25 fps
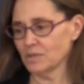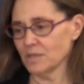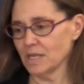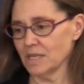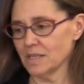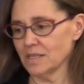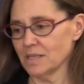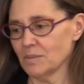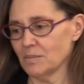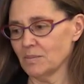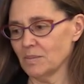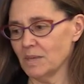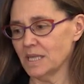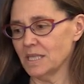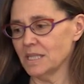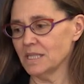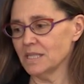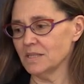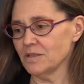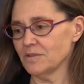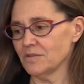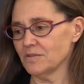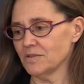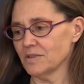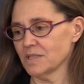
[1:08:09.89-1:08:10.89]
together many
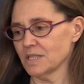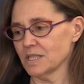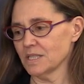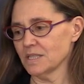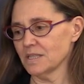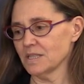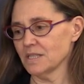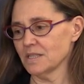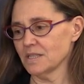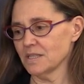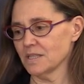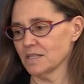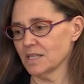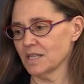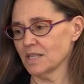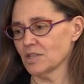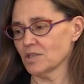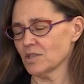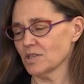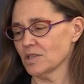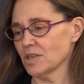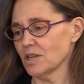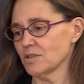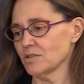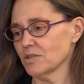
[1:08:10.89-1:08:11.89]
different
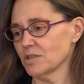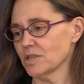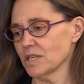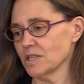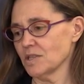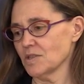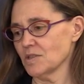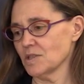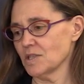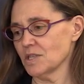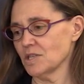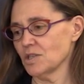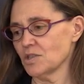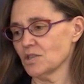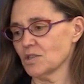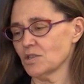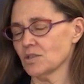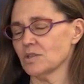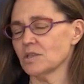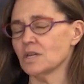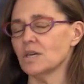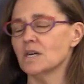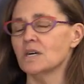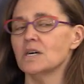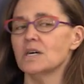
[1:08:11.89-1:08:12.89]
international
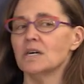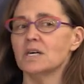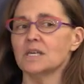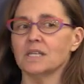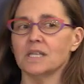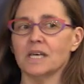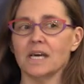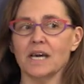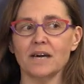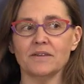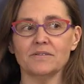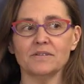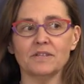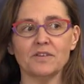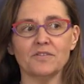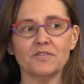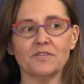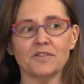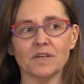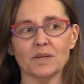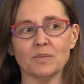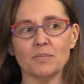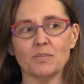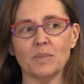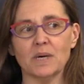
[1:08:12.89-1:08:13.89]
organizations. They have
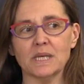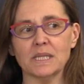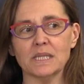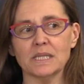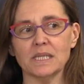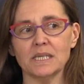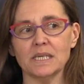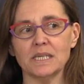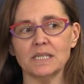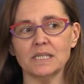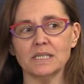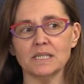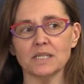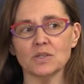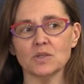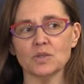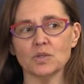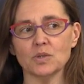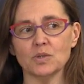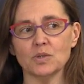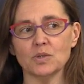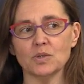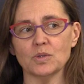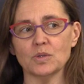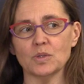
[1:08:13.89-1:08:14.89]
different mandates.
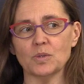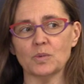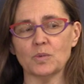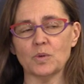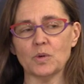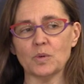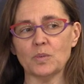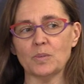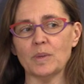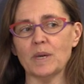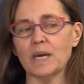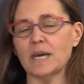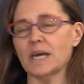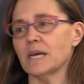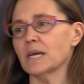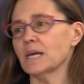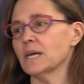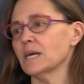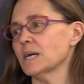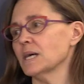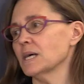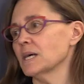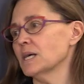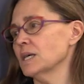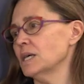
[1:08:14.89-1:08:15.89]
So the World
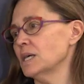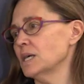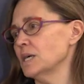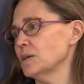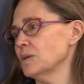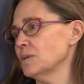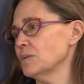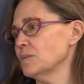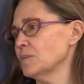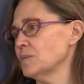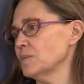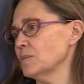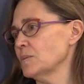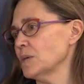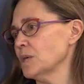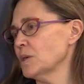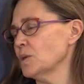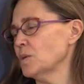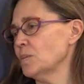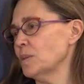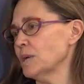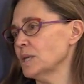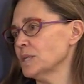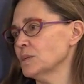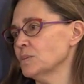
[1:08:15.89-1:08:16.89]
Bank, if we
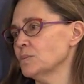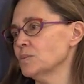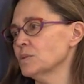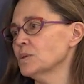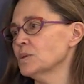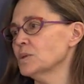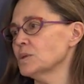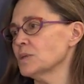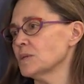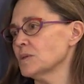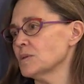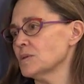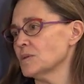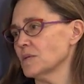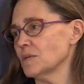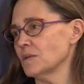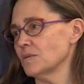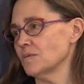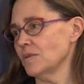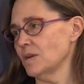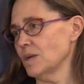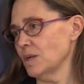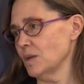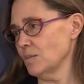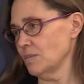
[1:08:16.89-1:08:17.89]
go by the book, is a
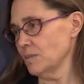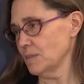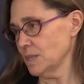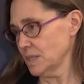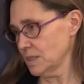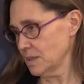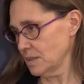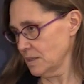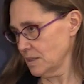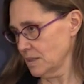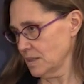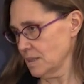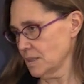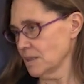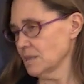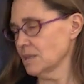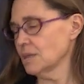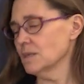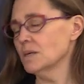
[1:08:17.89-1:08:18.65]
development